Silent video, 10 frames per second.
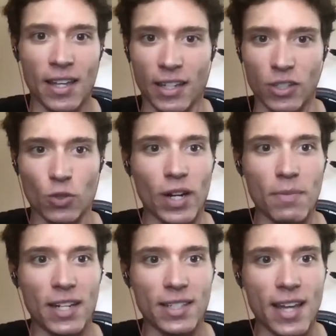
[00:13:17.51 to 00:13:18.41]
in a
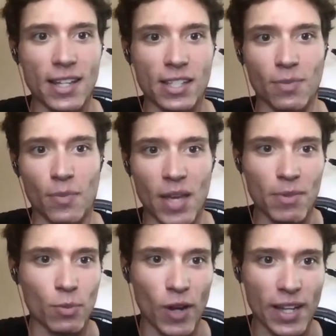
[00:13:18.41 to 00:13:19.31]
20-minute test, maybe
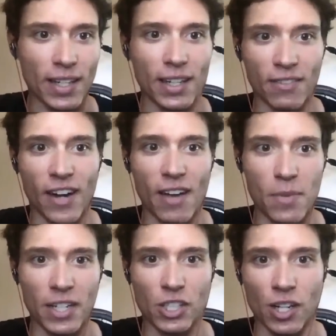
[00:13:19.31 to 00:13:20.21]
you break it into
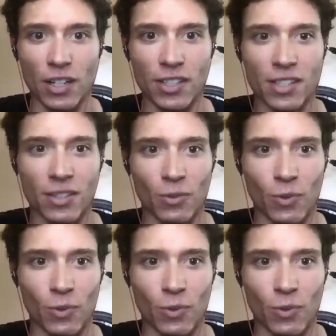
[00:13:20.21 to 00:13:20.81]
5-minute chunks,